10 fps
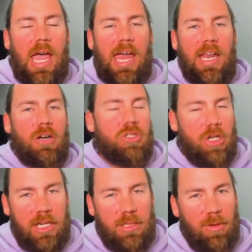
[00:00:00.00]
And then I'll try
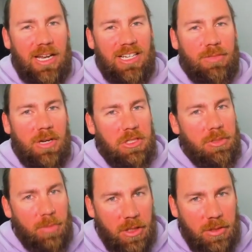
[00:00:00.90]
and explain it as much as
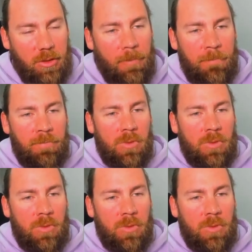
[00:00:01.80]
possible.